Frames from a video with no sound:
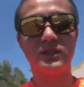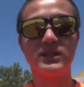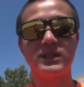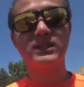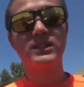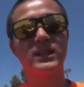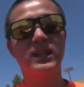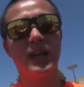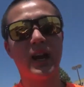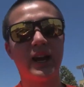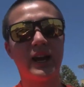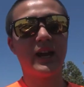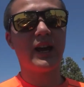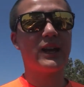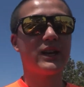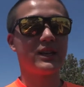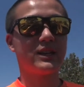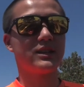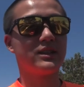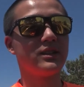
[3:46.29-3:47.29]
just got out
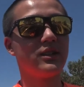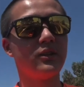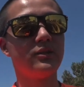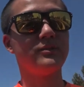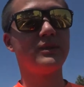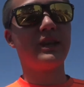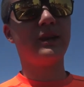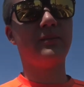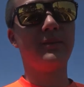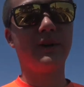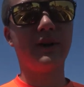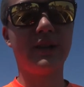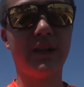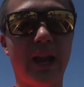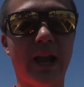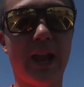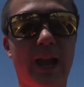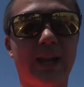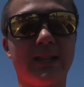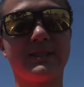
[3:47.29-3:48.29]
of Home Depot and I
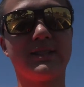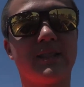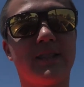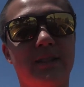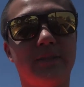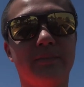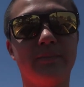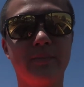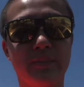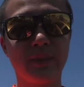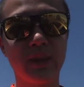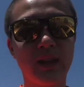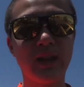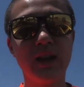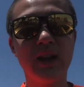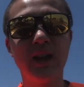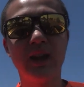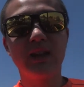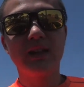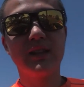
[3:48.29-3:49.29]
asked them,
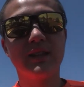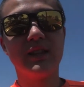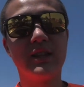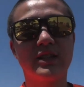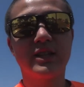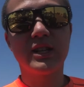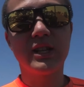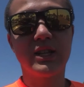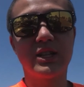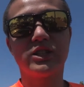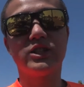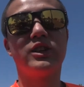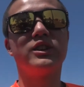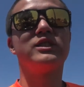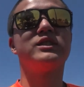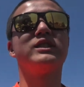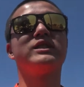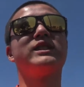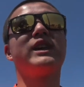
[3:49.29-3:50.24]
they're gonna charge us